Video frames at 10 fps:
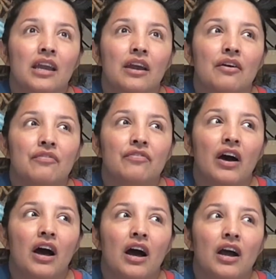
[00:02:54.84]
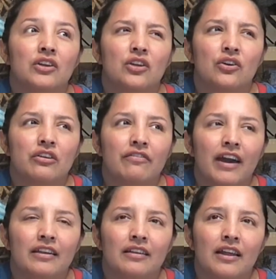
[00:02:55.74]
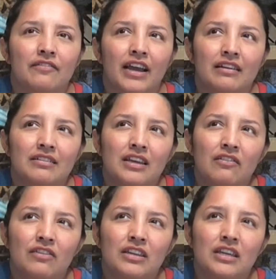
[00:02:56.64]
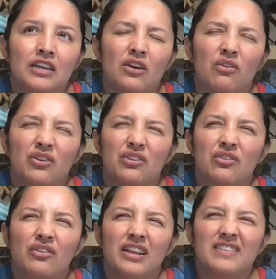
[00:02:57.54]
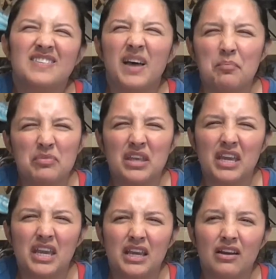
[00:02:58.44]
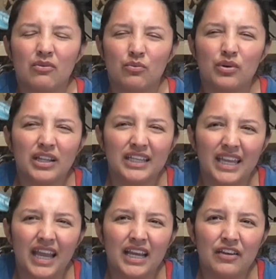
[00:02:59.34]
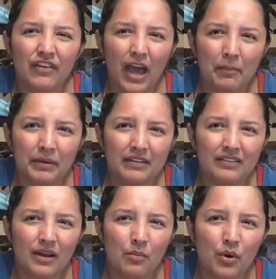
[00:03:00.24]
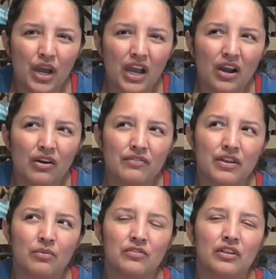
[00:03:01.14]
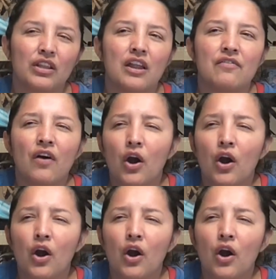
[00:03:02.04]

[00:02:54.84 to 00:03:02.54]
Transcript: If you've had a lot of activity, or you know that something really negative happened somewhere, or there was a lot of